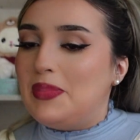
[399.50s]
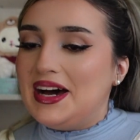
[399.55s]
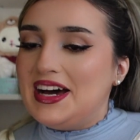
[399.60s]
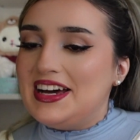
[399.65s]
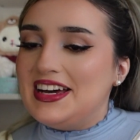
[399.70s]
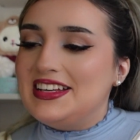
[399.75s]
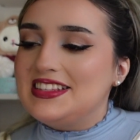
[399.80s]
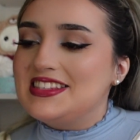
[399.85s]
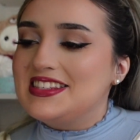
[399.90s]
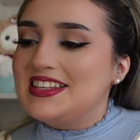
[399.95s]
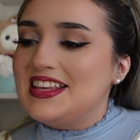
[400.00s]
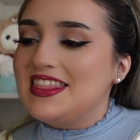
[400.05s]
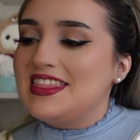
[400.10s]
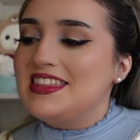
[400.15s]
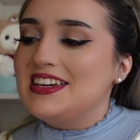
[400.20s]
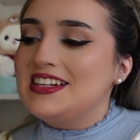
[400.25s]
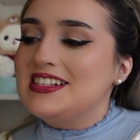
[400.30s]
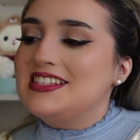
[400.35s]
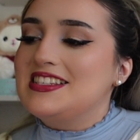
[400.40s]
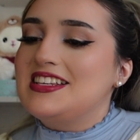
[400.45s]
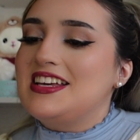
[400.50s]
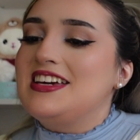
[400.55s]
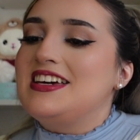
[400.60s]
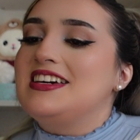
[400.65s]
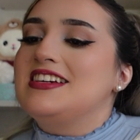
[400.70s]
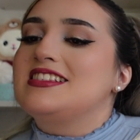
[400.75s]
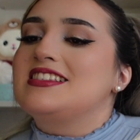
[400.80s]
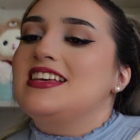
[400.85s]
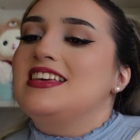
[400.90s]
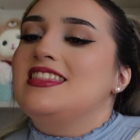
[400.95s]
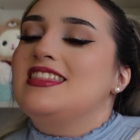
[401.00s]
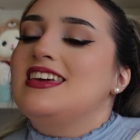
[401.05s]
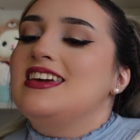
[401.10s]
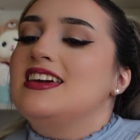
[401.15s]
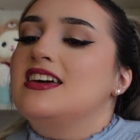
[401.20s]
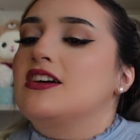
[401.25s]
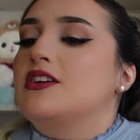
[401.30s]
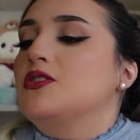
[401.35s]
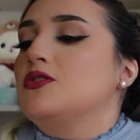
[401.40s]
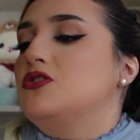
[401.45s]
But this is the
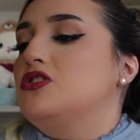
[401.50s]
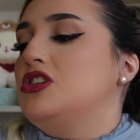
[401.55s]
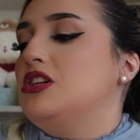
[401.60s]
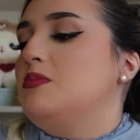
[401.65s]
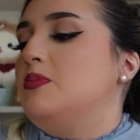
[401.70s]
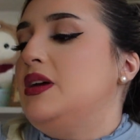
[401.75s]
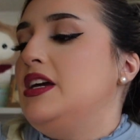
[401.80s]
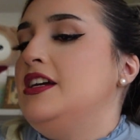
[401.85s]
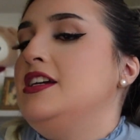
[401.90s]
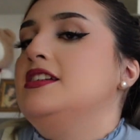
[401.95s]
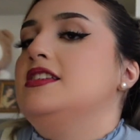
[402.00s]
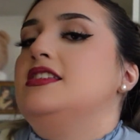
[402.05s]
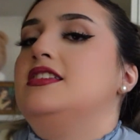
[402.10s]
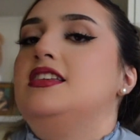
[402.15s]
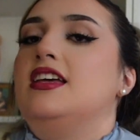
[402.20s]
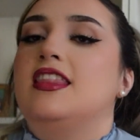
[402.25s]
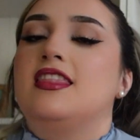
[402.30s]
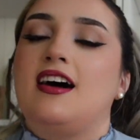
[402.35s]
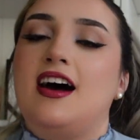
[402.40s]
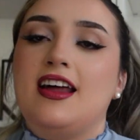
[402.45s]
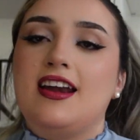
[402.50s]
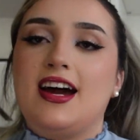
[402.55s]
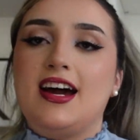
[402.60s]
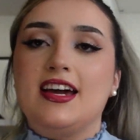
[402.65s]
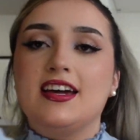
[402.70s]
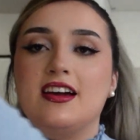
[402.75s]
Gucci piece that I